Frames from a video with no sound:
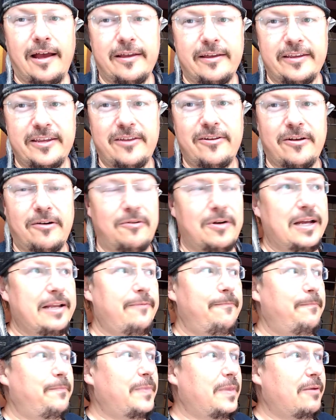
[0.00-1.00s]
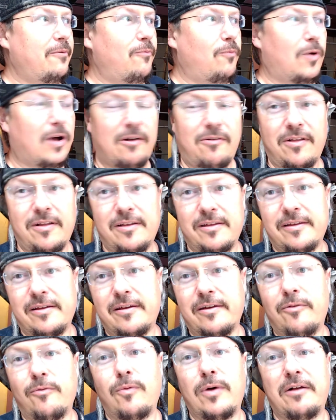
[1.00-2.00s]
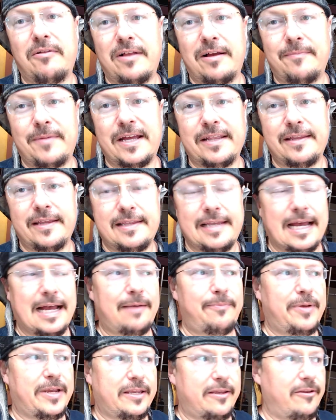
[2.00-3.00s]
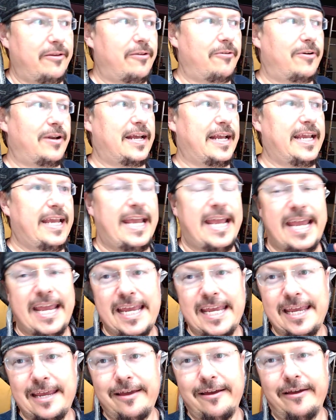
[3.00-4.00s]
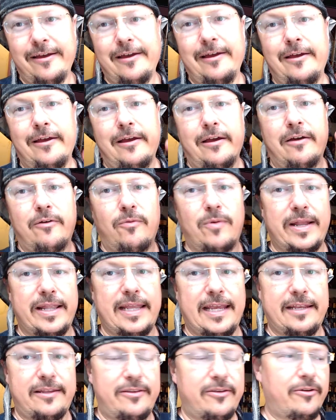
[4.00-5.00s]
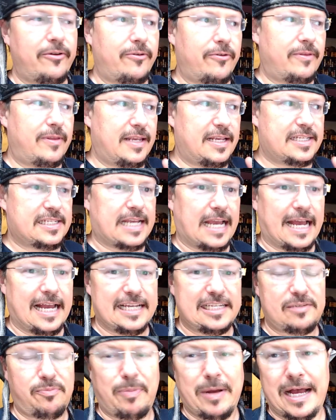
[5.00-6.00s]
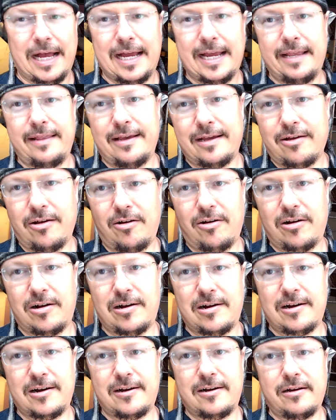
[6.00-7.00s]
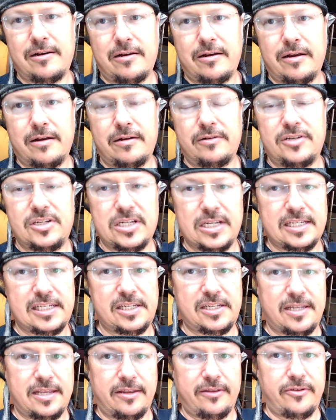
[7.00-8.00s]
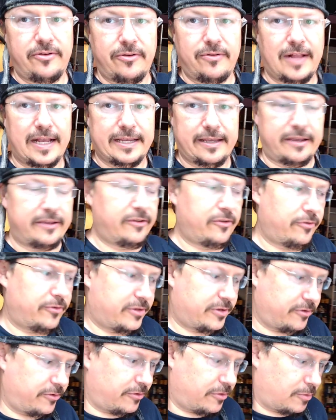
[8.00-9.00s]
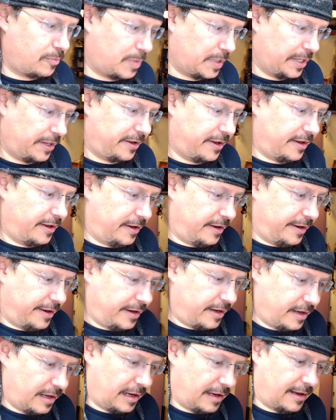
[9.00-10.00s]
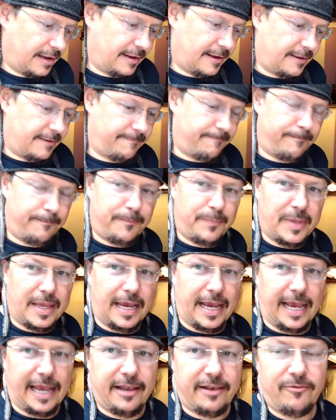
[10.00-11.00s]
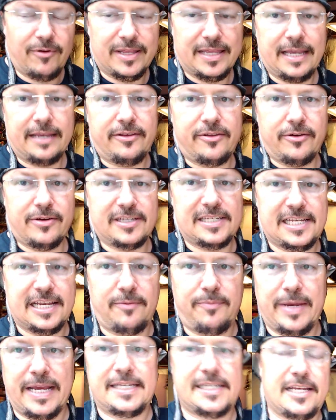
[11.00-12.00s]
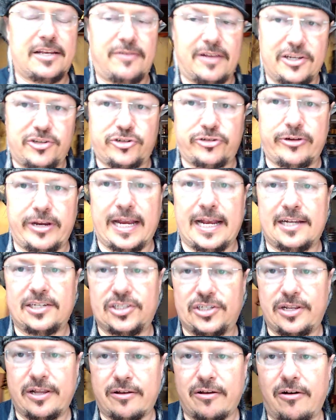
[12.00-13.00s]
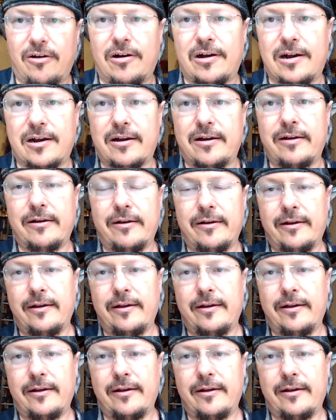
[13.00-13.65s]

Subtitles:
You know what? While I'm on the topic, you know what I hate? When they do, these guys buy the car just to do like a YouTube, and what they do is they basically trash the car.